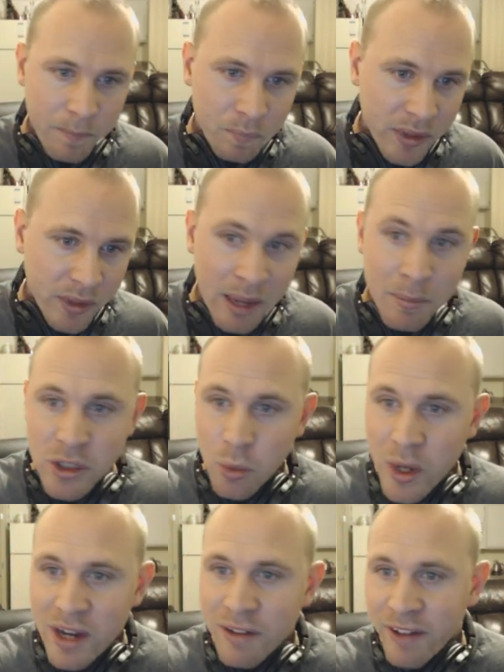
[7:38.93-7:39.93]
in
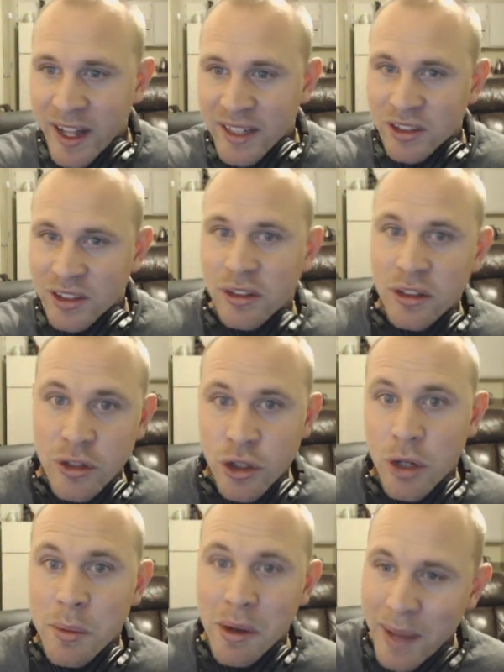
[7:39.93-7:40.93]
between events, your
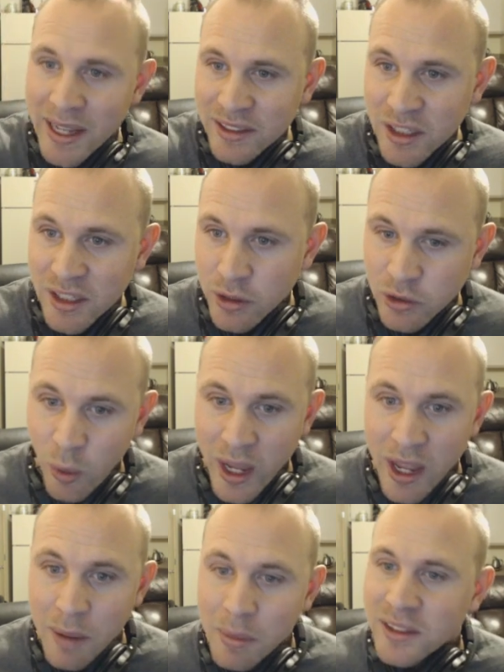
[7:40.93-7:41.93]
troop capacity goes way
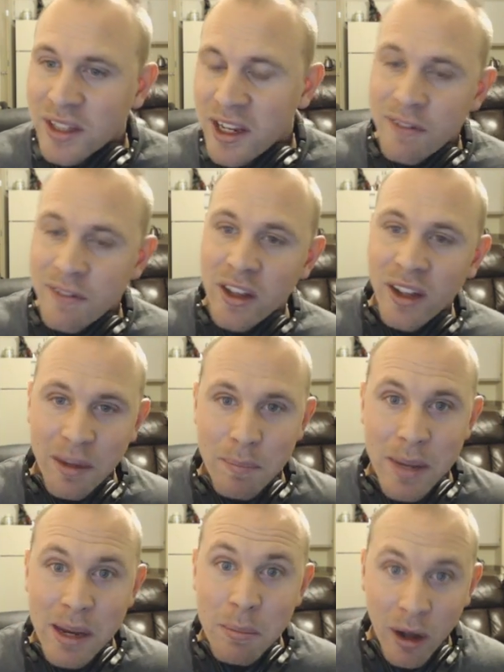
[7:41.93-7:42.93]
up because they give you like a
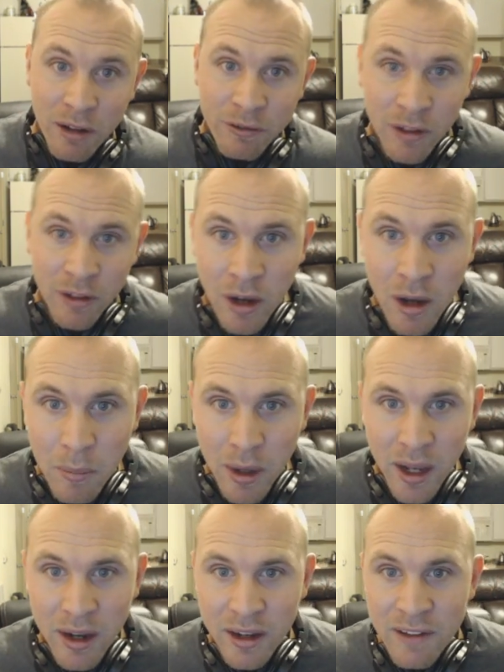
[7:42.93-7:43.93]
big buff.
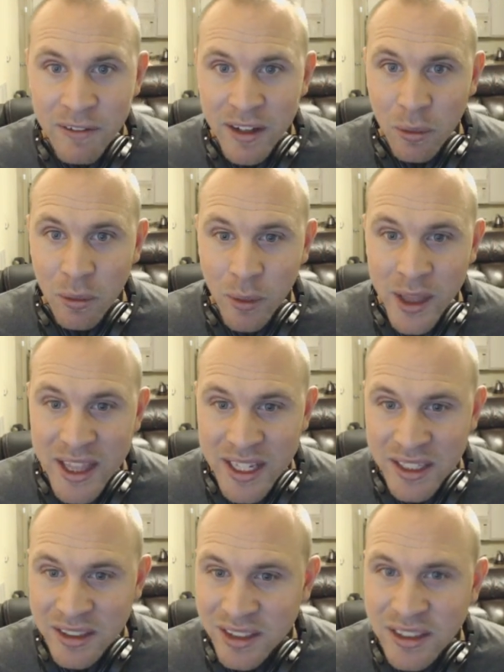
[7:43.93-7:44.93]
But even with
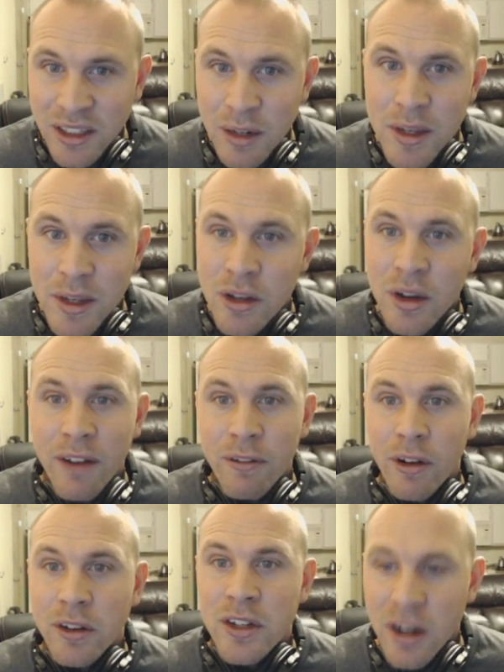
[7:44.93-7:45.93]
this, that's going to be you could have a
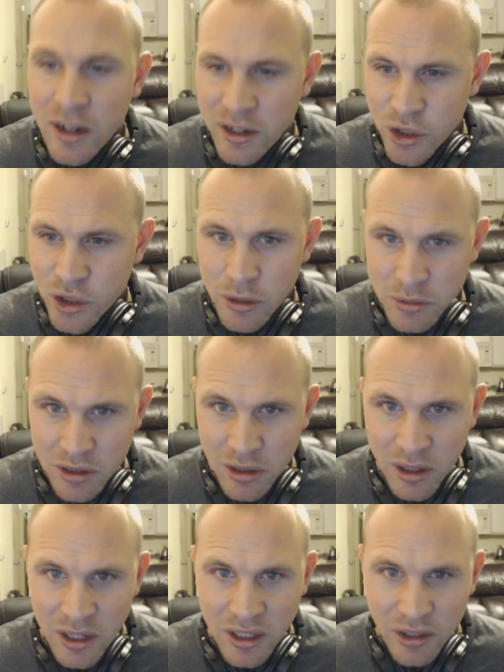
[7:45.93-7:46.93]
ton of troops.
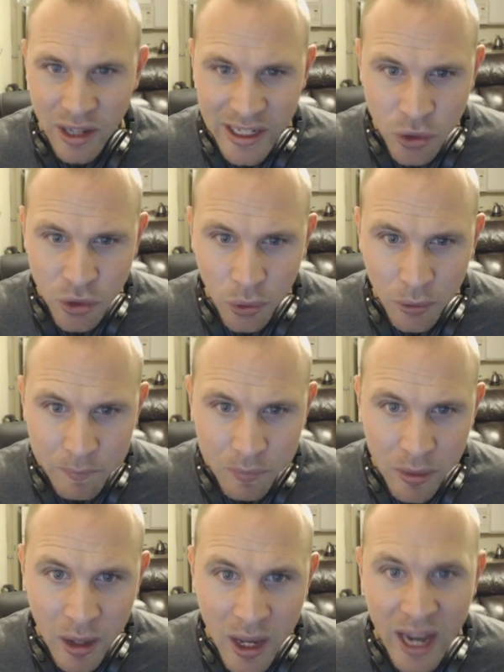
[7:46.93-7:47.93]
So that's cool.
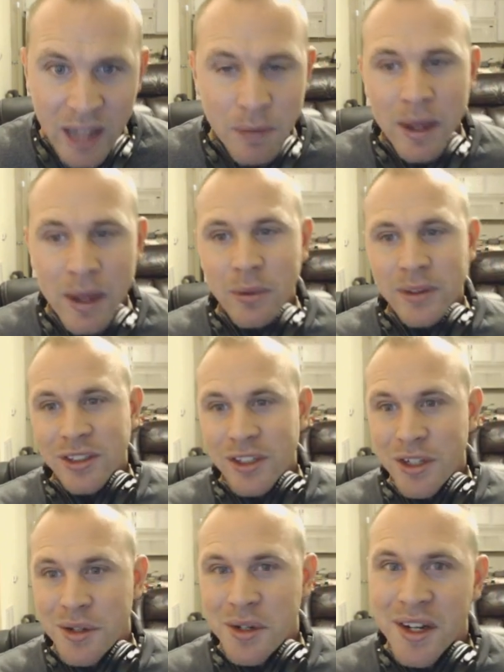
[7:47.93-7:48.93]
And the big ones
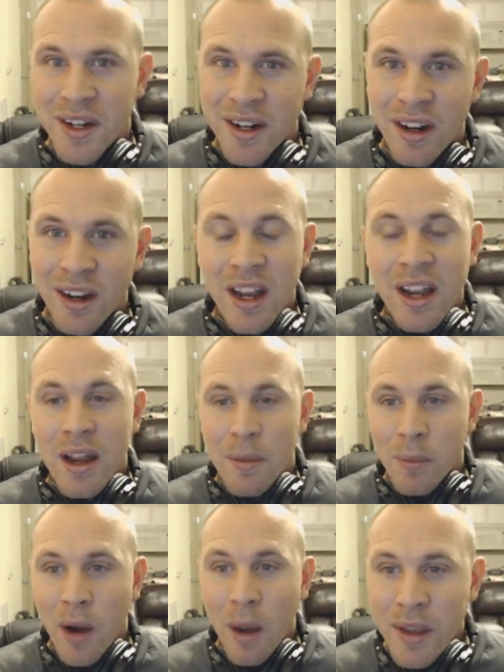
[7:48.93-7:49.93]
too here,
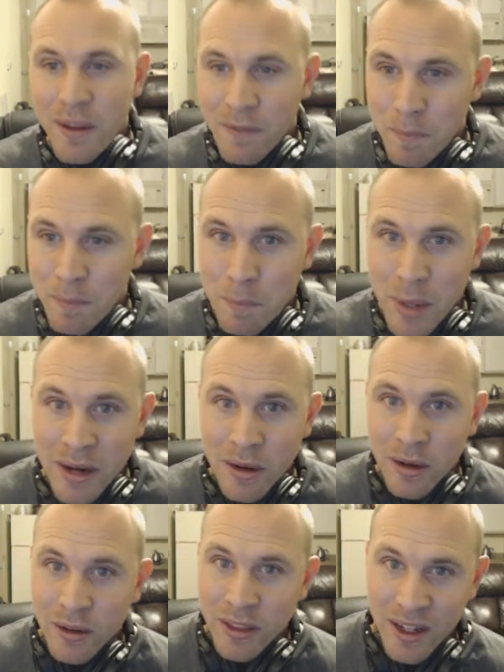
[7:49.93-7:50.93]
probably even
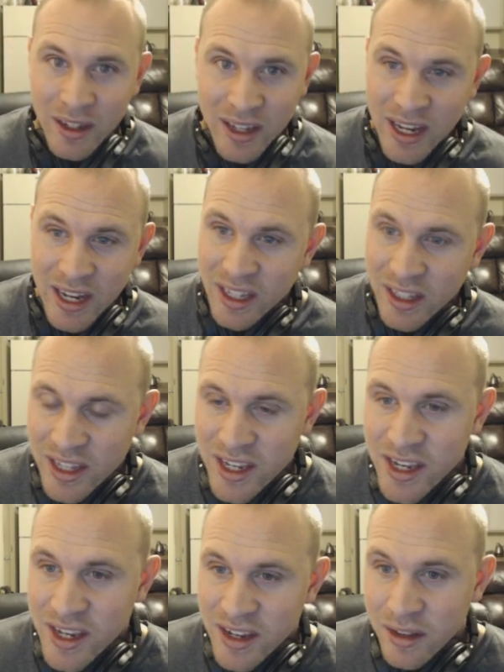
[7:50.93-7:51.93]
bigger than getting
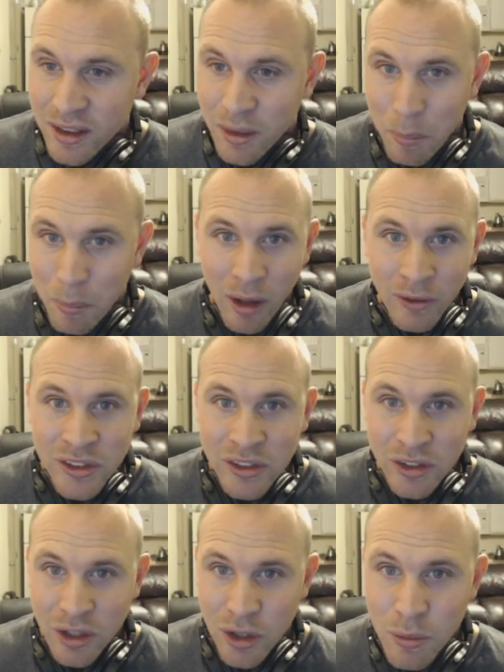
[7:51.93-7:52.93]
the buffs,
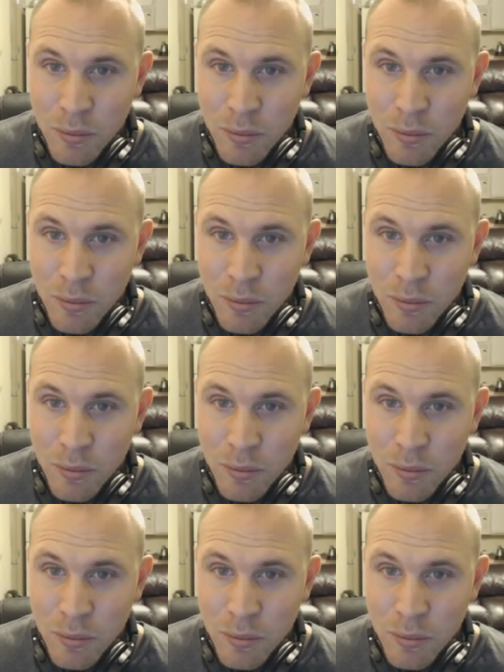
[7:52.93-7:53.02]
the new